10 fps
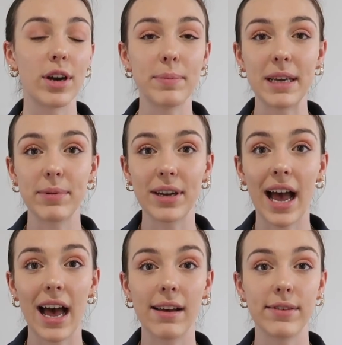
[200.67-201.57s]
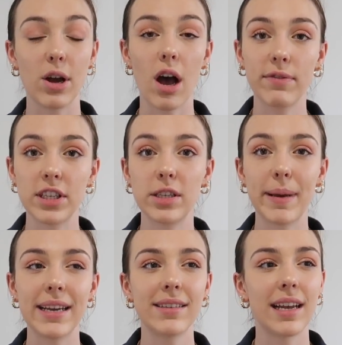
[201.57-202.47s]
want to be able to have an office
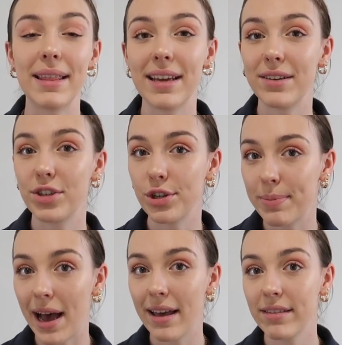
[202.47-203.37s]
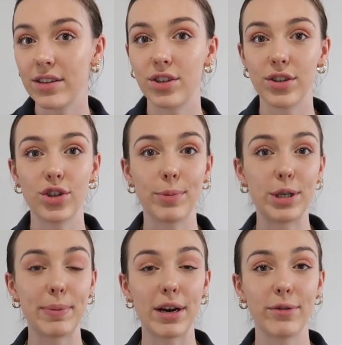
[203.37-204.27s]
space, and then 2-bath is just so
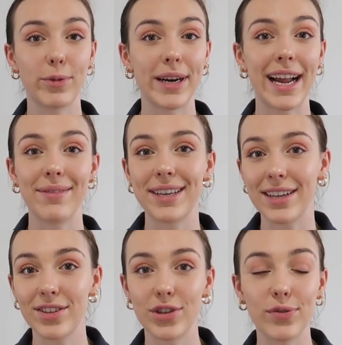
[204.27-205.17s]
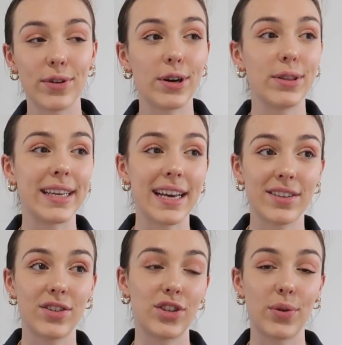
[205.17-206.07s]
much better for when I have guests over. The
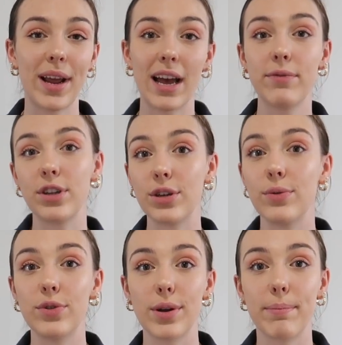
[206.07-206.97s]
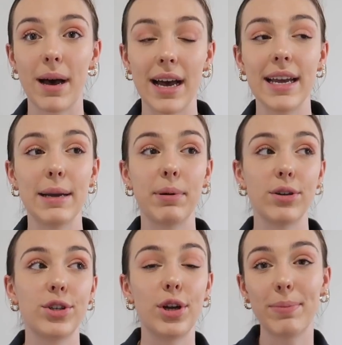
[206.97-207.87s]
guests don't have to use my
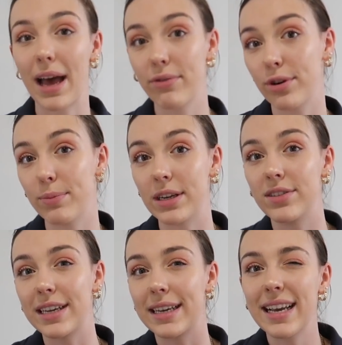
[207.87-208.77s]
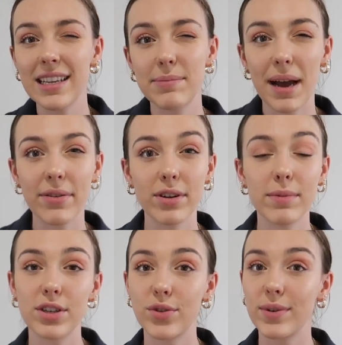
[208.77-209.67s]
personal bathroom. There's a guest bathroom,
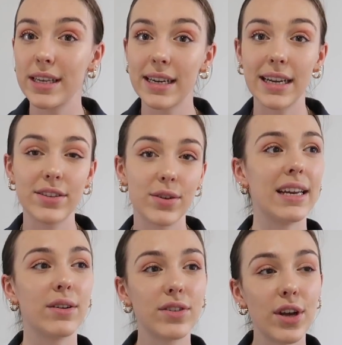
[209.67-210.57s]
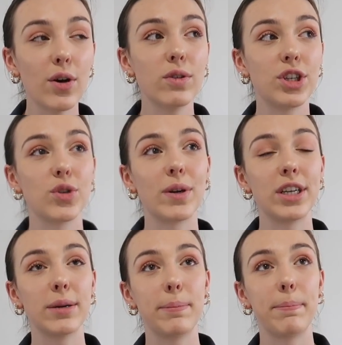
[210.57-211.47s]
which is really nice. It also, just when
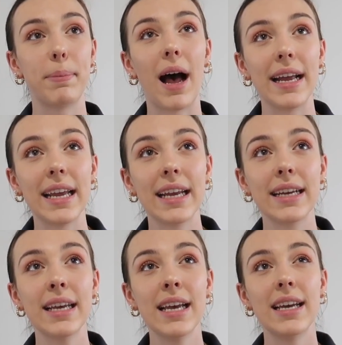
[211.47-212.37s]
you're buying,